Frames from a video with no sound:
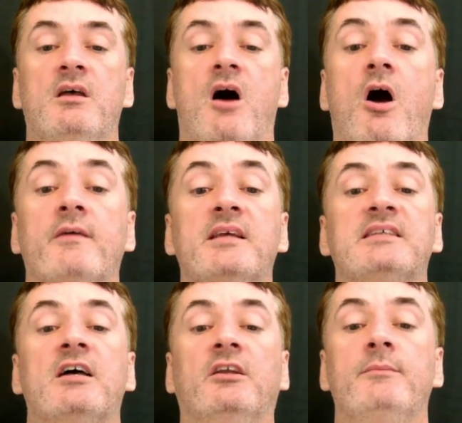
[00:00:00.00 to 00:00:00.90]
Are they
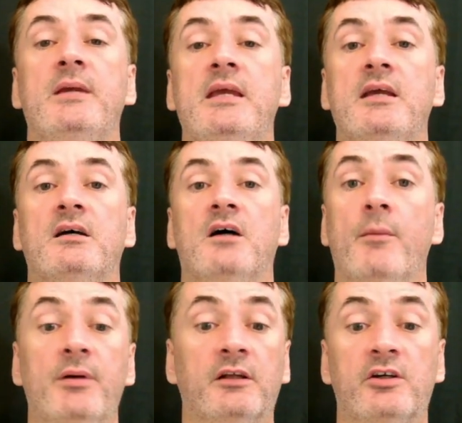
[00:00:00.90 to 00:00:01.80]
selling me a
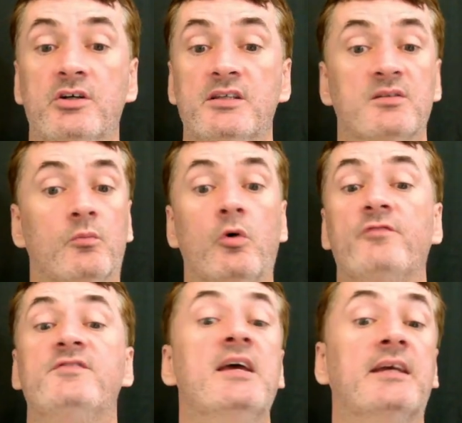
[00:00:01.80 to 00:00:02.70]
bill of goods, wolf
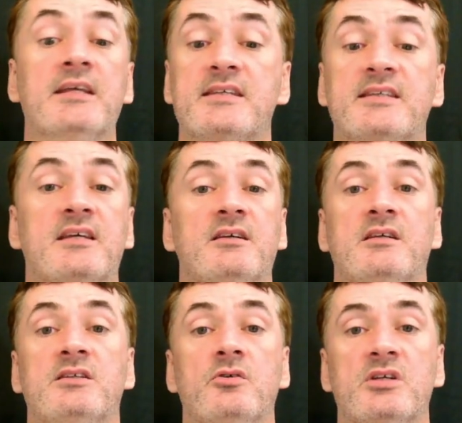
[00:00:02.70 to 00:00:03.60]
tickets,
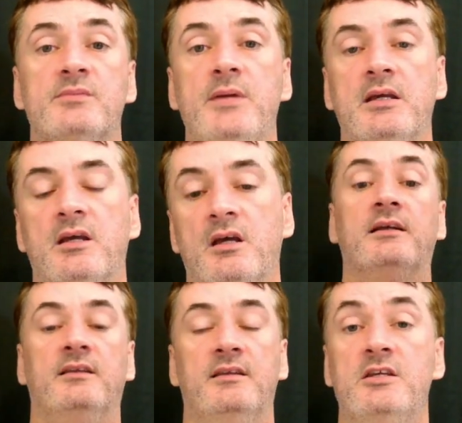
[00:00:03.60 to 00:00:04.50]
so to speak?
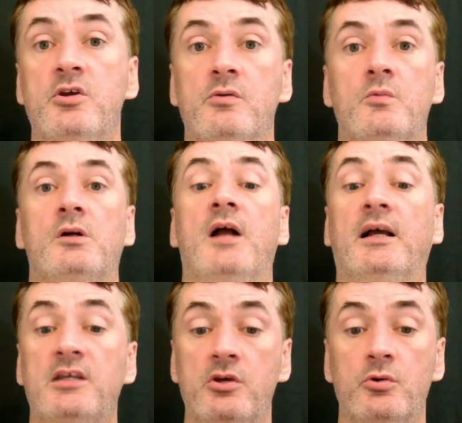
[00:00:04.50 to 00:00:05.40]
You
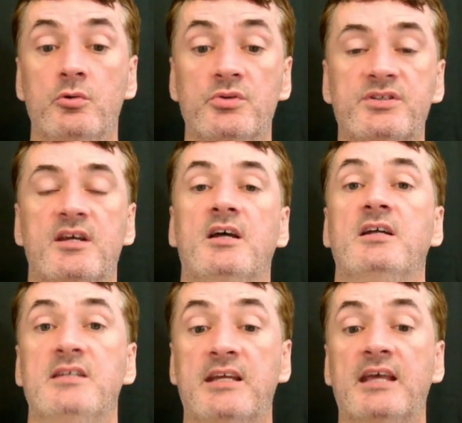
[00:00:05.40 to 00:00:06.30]
got used
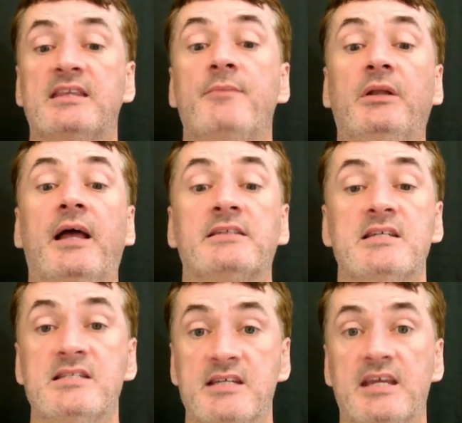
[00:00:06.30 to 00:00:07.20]
to get them
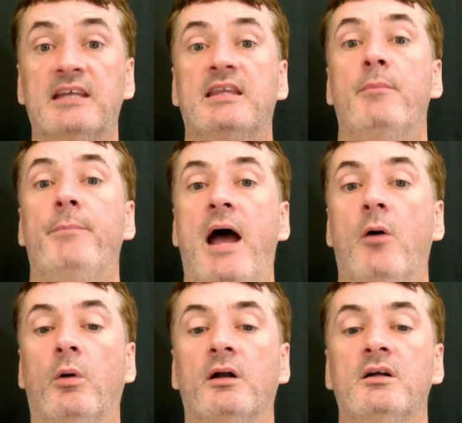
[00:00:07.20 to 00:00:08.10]
elected, to get them
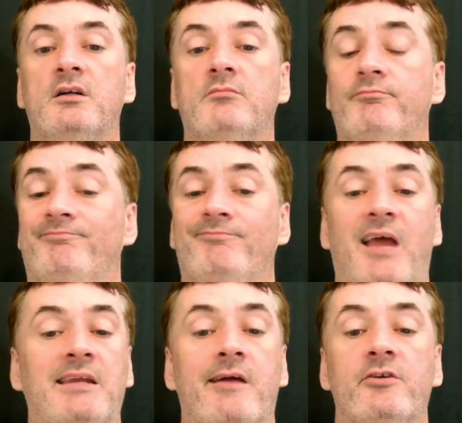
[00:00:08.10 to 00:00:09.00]
power,
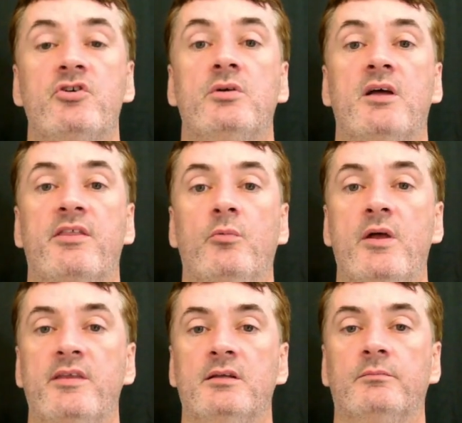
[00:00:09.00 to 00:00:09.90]
and now they're doing nothing
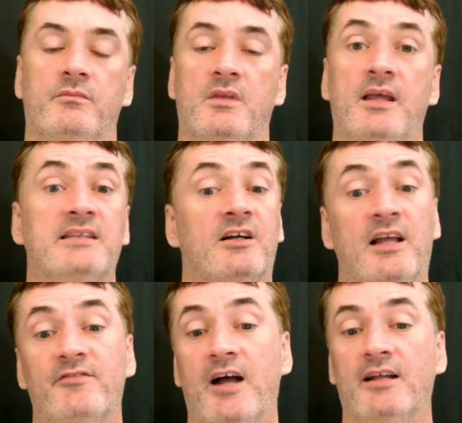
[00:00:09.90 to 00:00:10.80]
with it. That's all
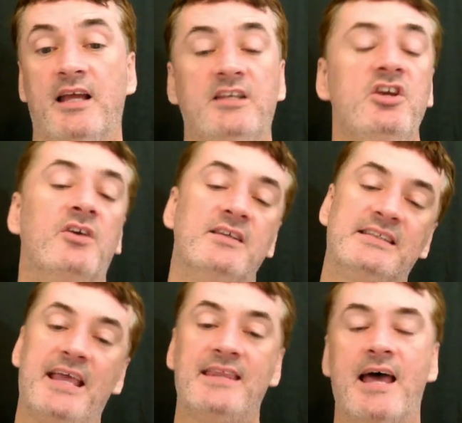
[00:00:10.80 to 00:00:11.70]
I've got. And you can
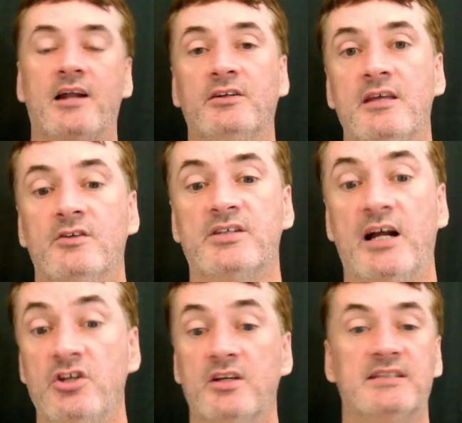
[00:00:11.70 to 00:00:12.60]
say that on either
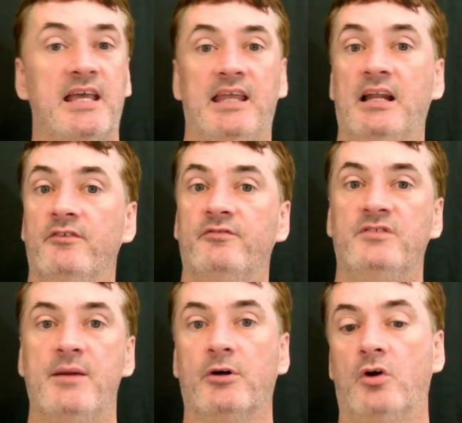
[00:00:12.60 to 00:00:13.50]
side. You can say that of
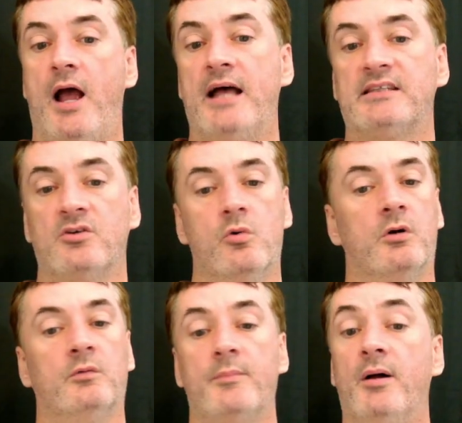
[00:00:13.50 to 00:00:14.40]
Democrats or
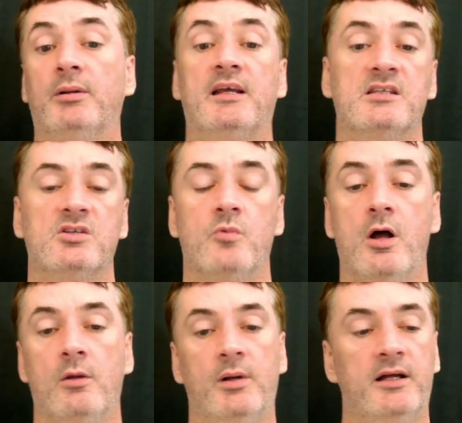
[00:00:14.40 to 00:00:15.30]
Republicans as
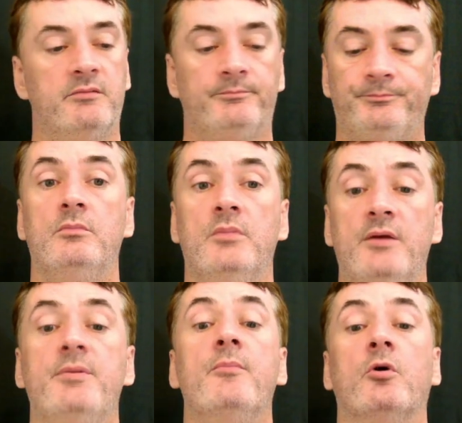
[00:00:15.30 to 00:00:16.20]
well, but
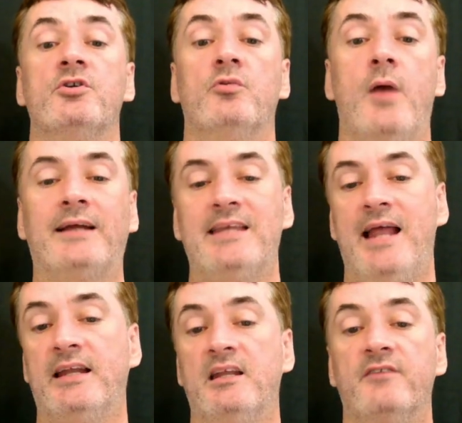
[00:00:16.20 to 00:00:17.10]
it'd be more directed
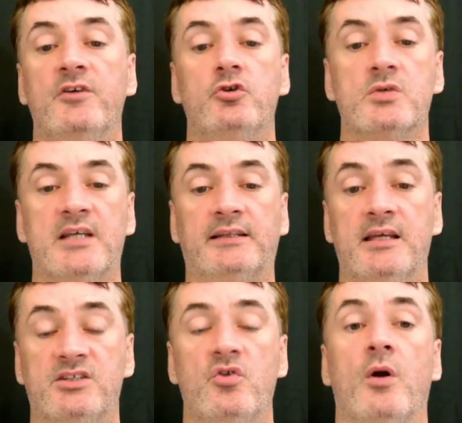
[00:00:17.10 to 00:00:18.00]
at individuals like
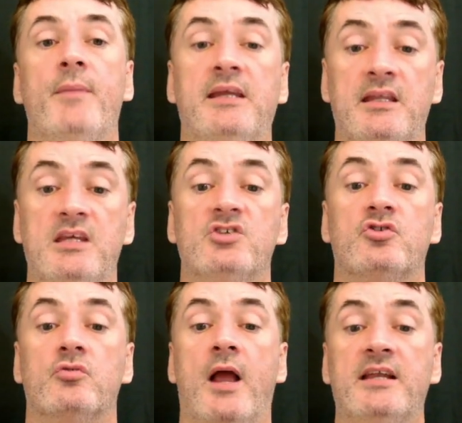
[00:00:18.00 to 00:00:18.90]
this who are making these
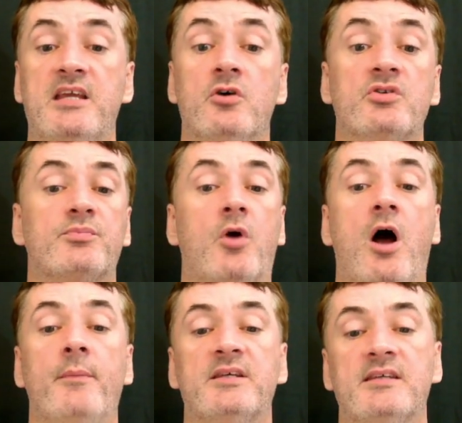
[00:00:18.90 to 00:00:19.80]
grandiose
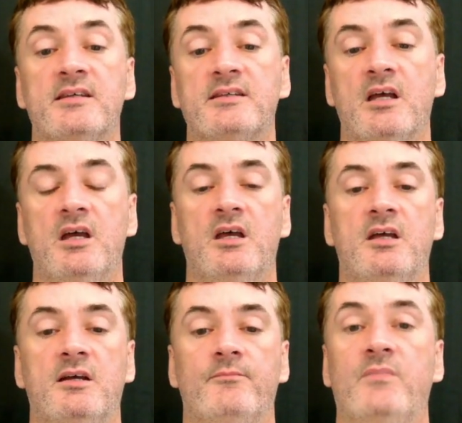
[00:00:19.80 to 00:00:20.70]
promises,
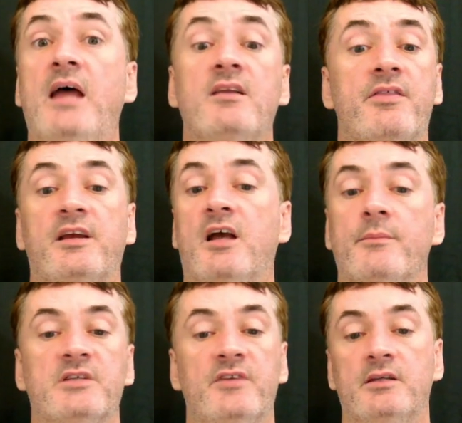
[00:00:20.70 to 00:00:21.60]
and nothing
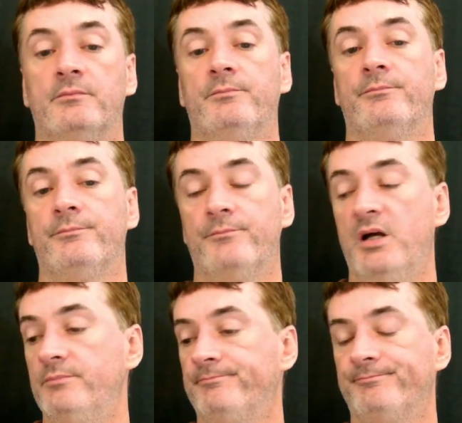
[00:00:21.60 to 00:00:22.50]
comes of it.
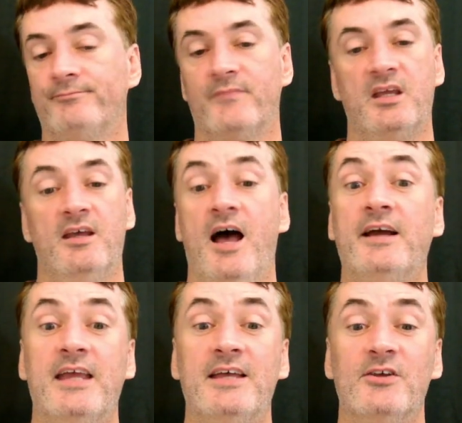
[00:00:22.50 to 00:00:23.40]
But
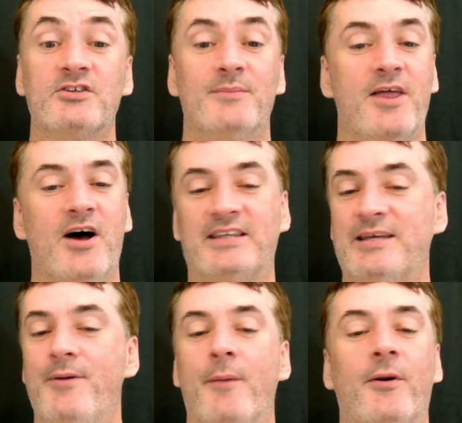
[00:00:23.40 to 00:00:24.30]
again, those are my thoughts
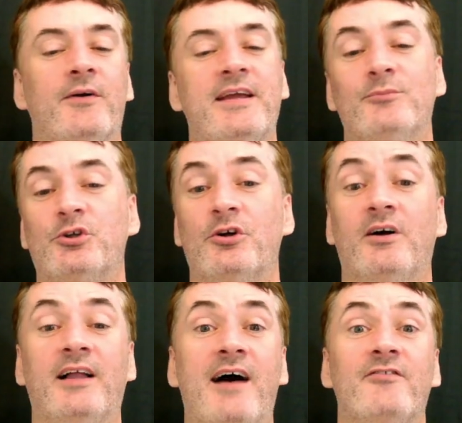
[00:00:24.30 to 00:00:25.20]
about Bernie. I'm sure
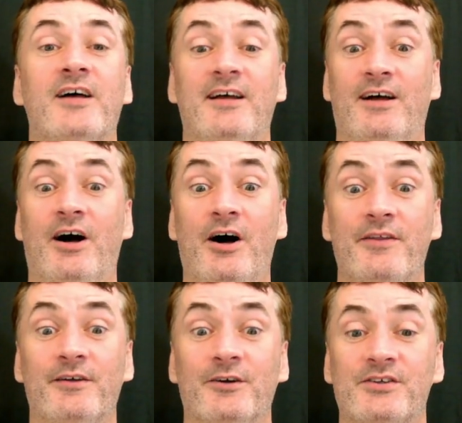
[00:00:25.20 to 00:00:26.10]
I'll have
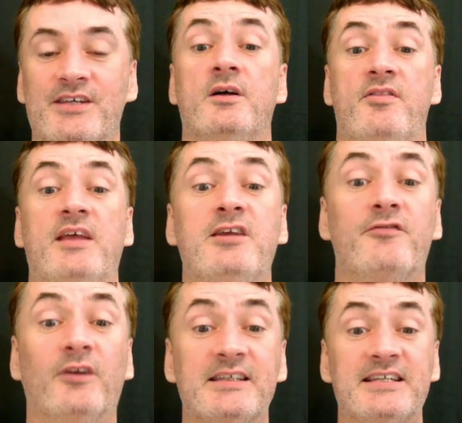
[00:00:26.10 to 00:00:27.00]
others. Thank you for
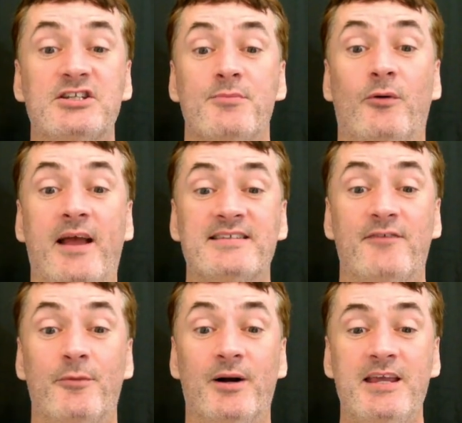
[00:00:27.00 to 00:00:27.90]
listening to my rant,
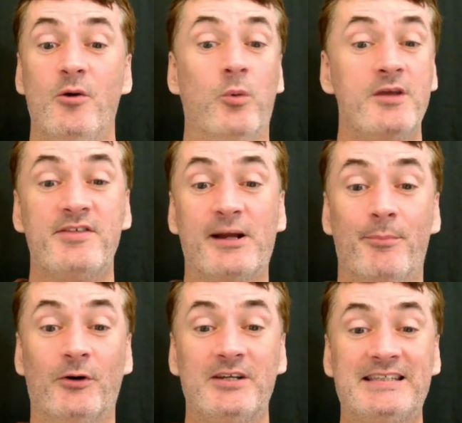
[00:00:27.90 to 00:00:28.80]
everybody. What do you think of
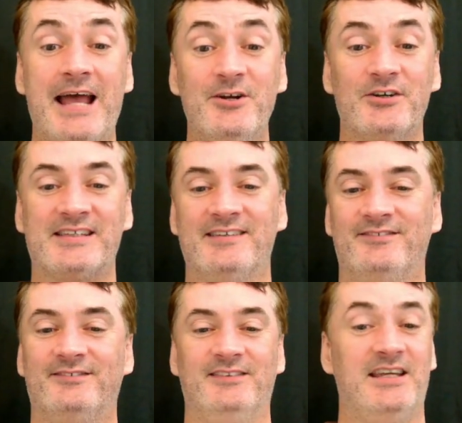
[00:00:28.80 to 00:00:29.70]
Bernie Sanders?
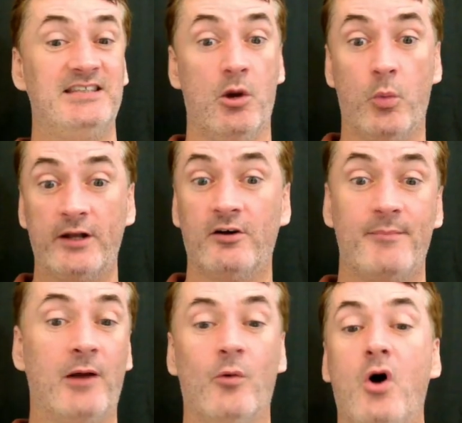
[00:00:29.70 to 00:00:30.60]
Is he a winner? Am
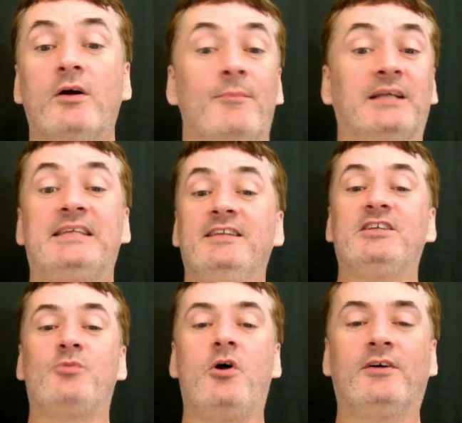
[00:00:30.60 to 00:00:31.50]
I wrong? Am I seeing
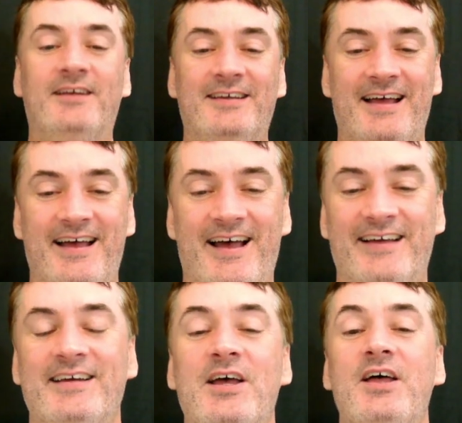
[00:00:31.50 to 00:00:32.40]
this wrong?
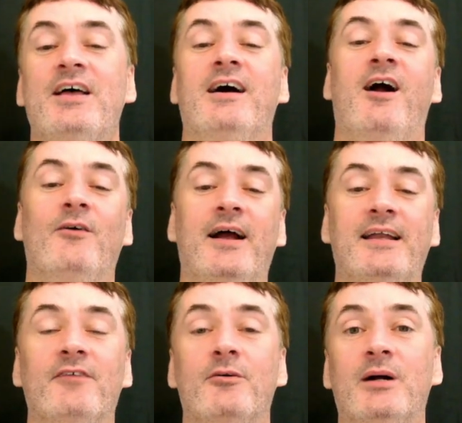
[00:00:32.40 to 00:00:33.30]
All right,
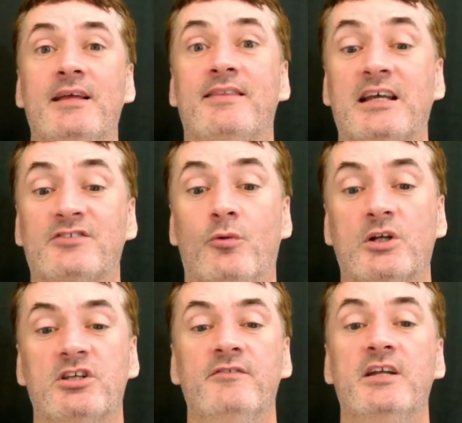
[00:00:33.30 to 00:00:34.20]
everybody. Thanks for
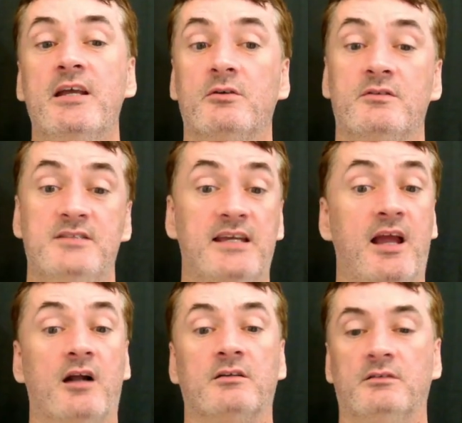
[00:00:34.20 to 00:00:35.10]
watching the video. Take
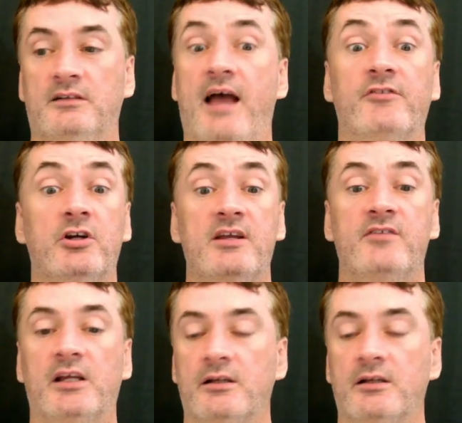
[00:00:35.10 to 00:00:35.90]
care. Have a good evening.